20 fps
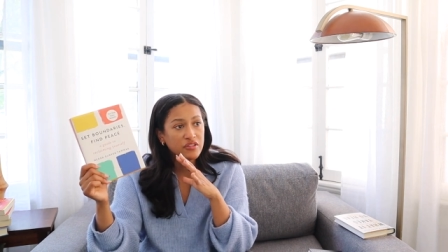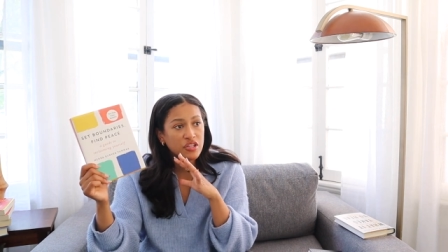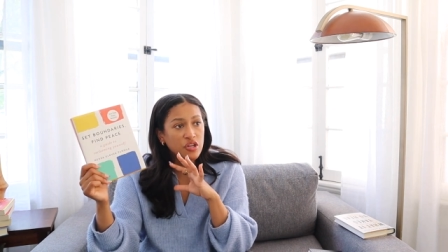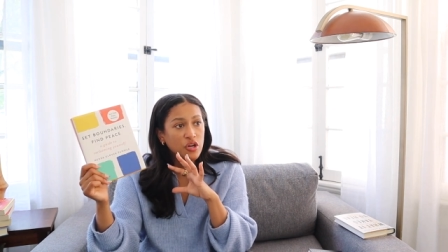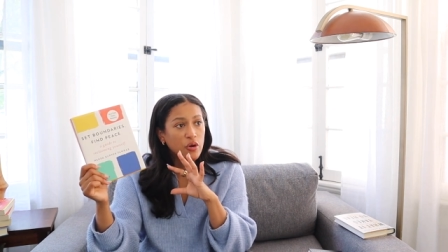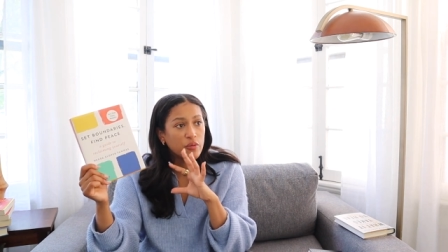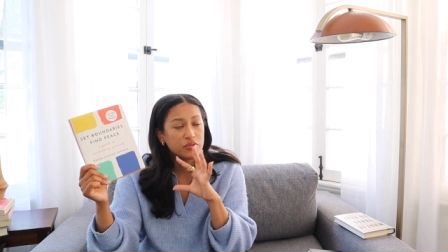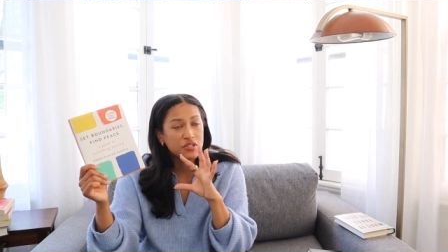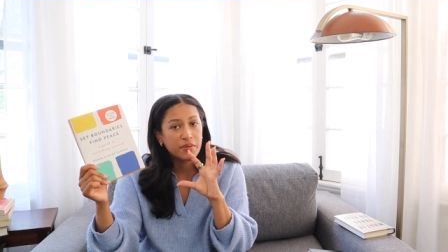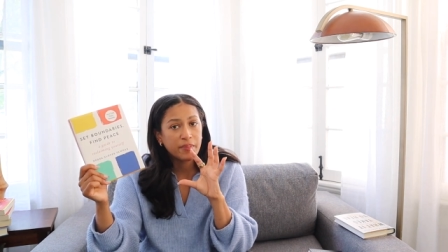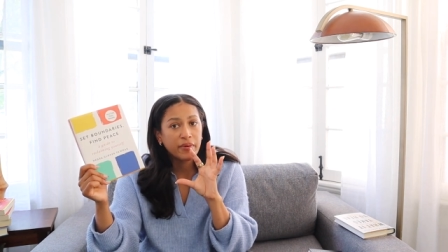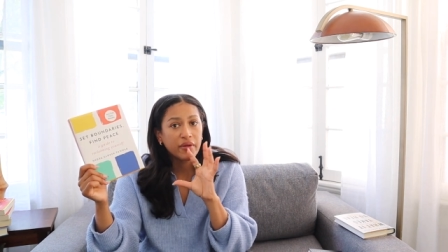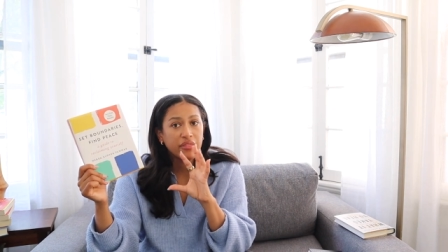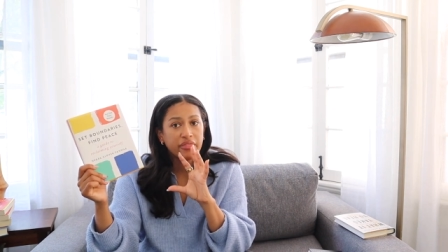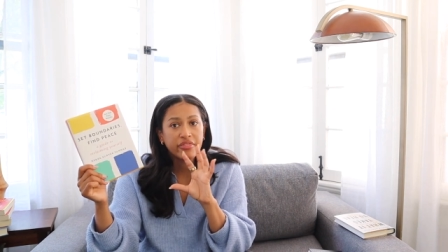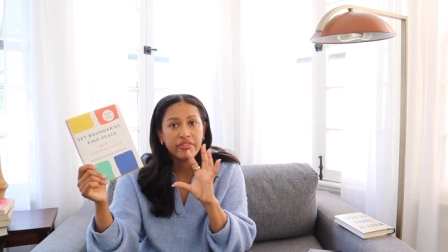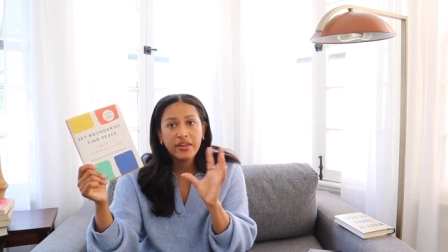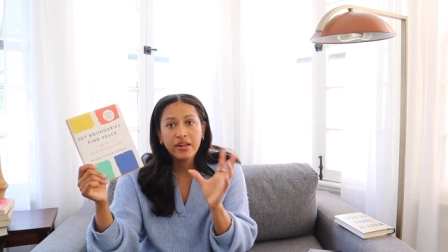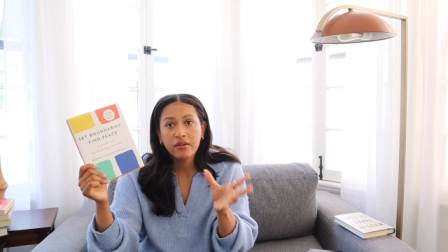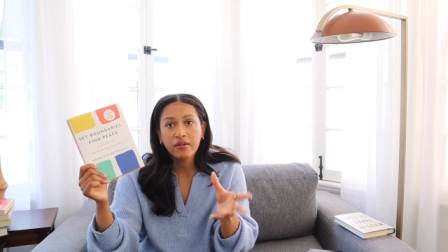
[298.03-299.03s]
you know, to put
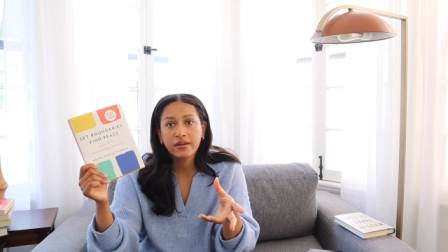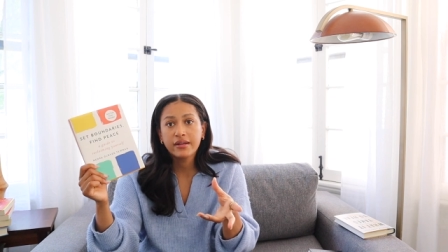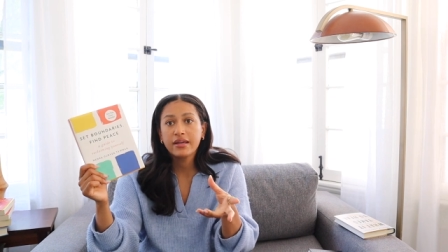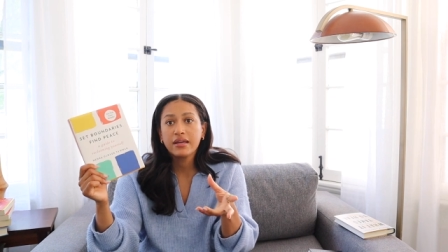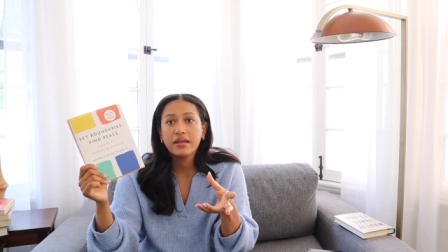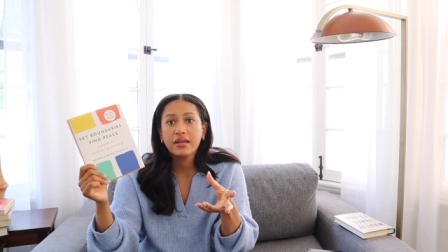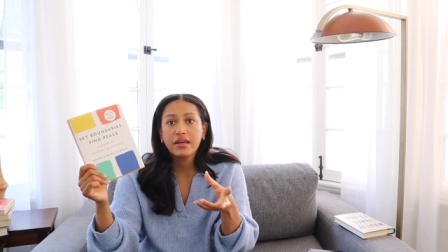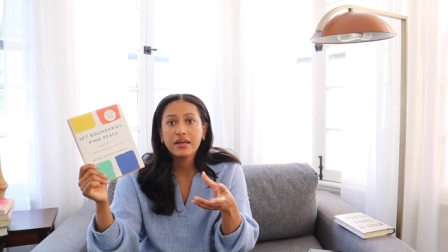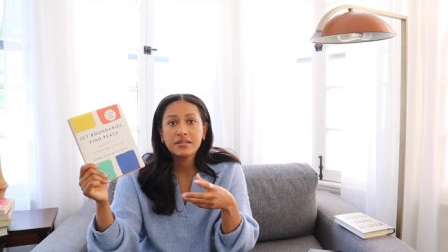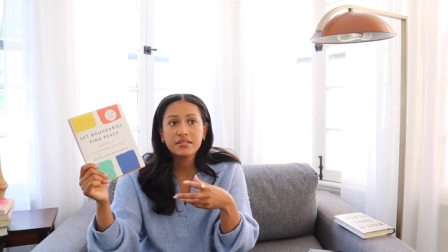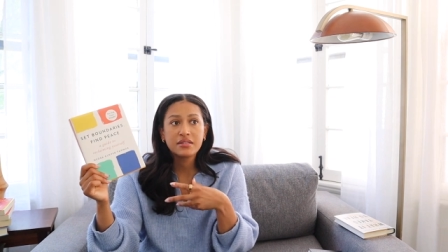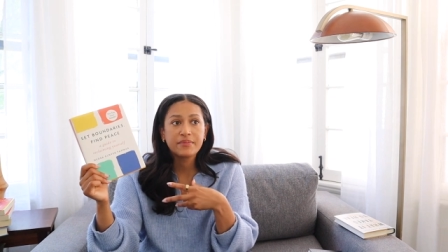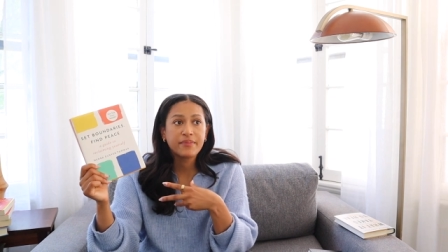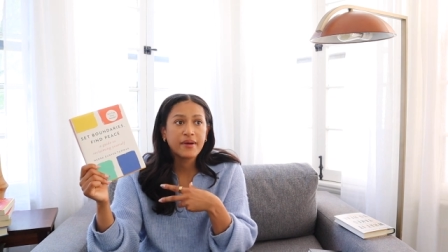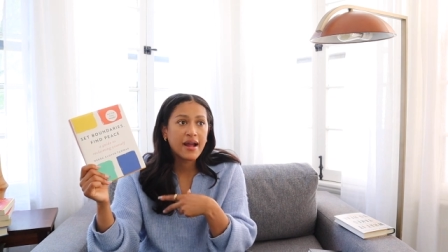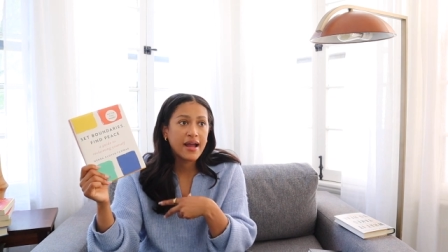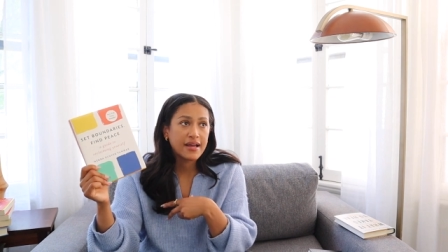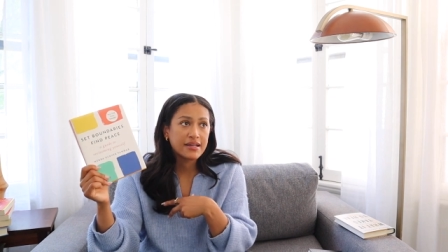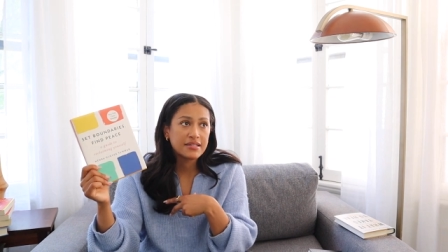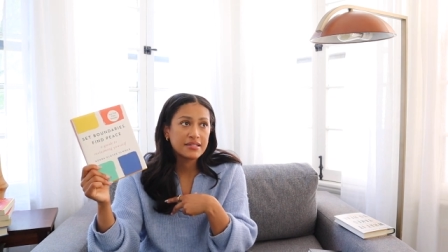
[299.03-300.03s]
theory into
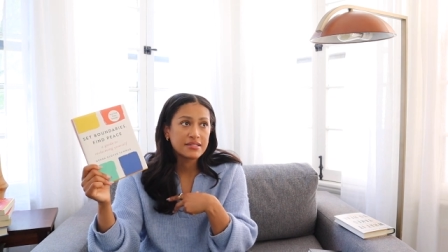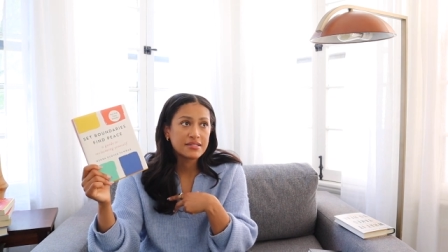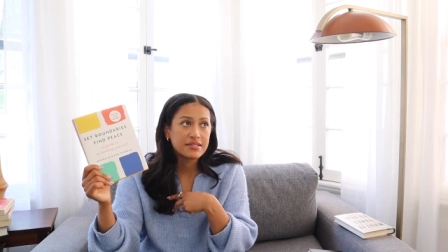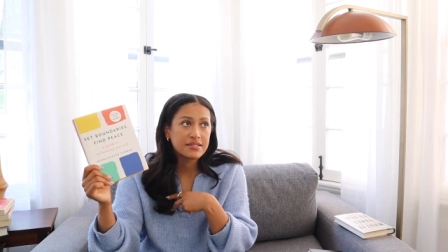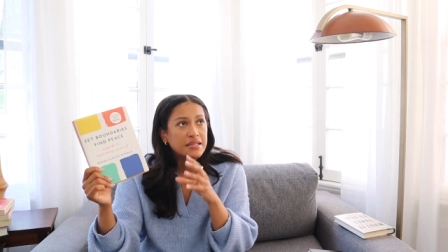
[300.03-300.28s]
practice.